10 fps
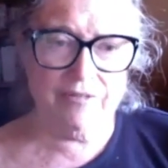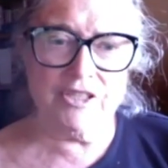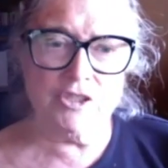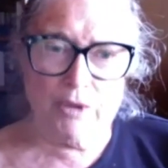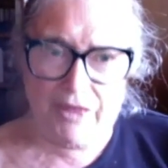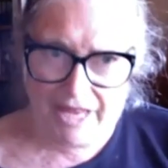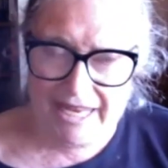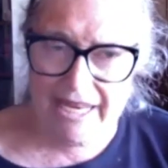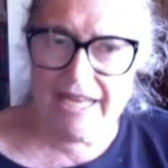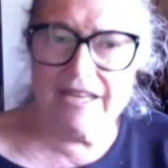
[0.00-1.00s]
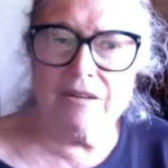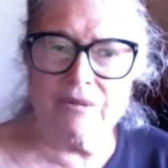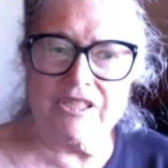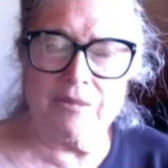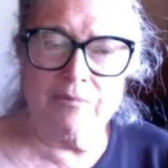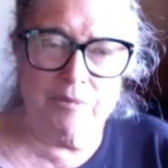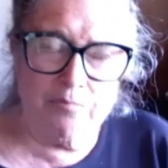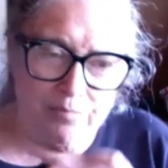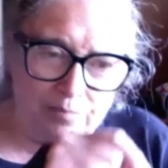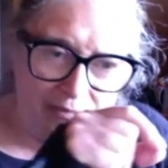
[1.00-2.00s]
is within Hinduism. It
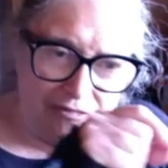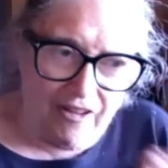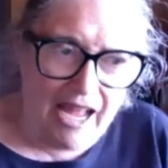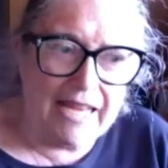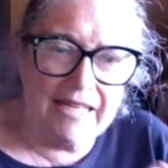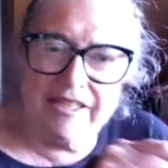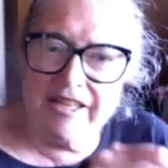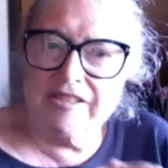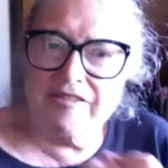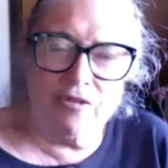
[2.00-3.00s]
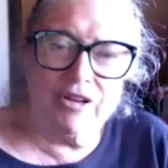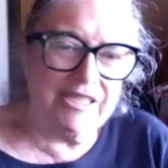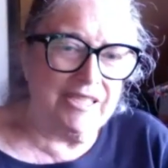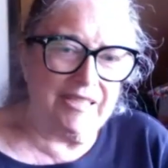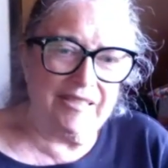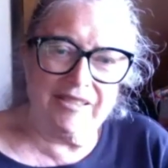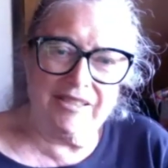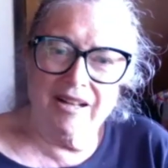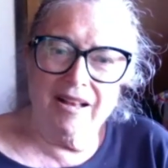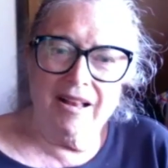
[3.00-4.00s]
finds these voices,
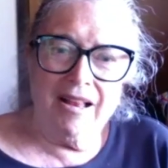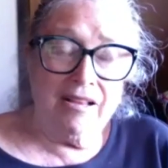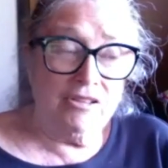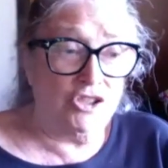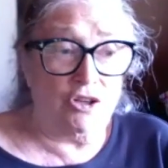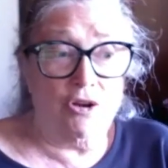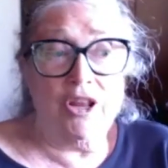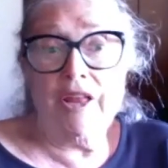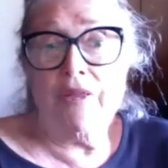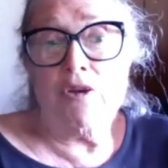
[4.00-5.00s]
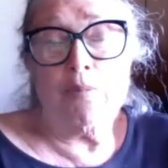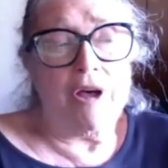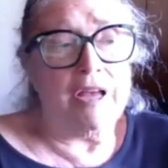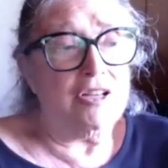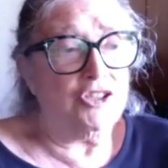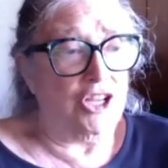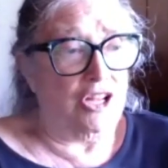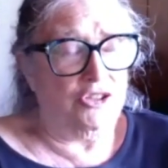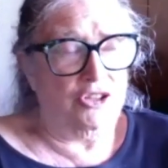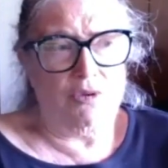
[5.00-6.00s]
starting in the
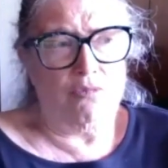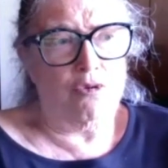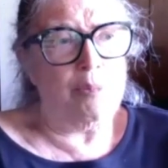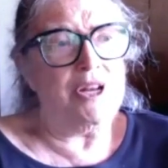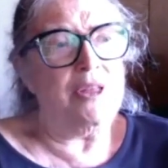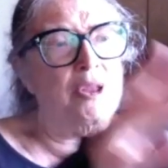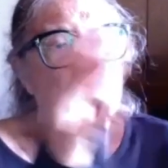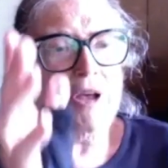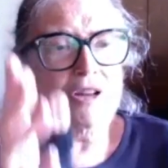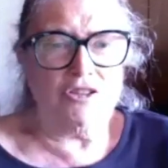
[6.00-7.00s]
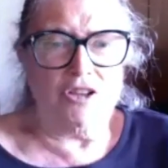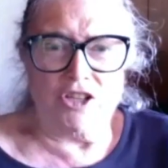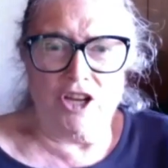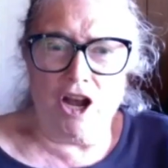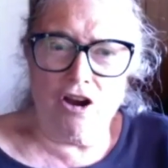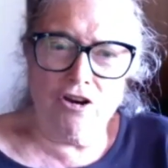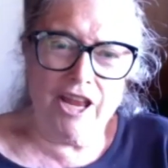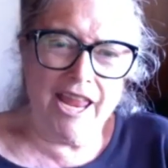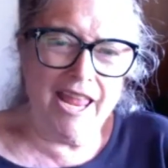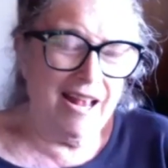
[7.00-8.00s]
Upanishads. There's a woman in the Upanishads,
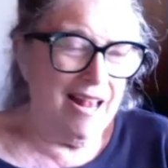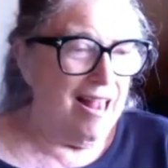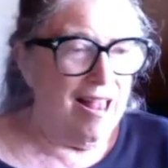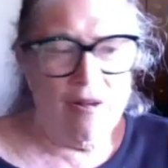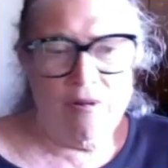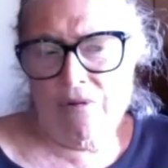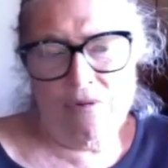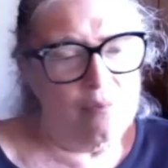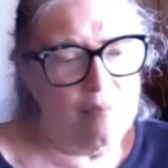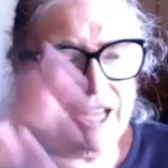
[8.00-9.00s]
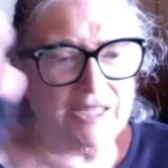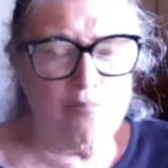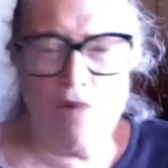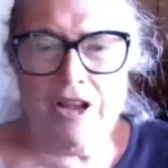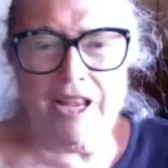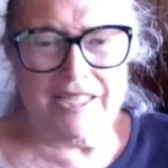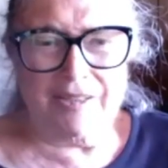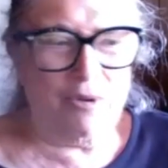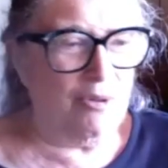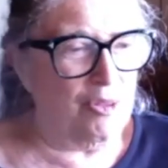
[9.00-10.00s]
Gargi, who makes monkeys
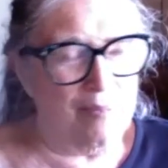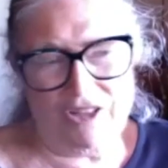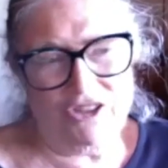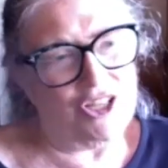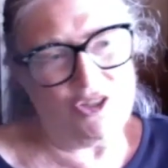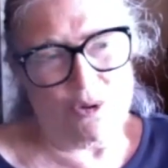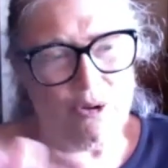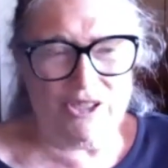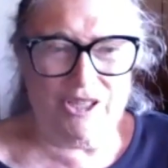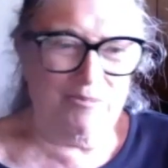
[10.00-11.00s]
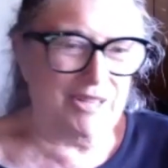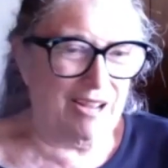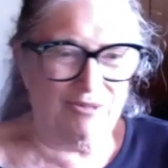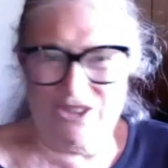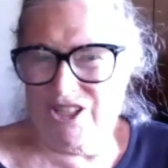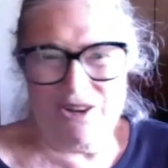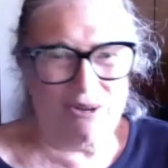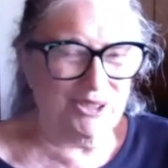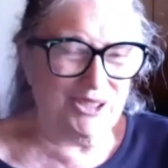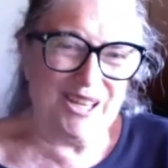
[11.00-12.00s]
of all the men. She talks them down. She
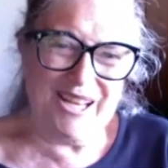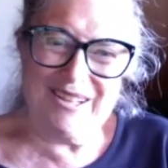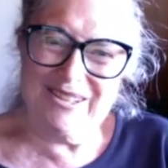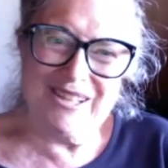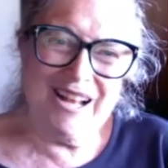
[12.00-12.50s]
knows things.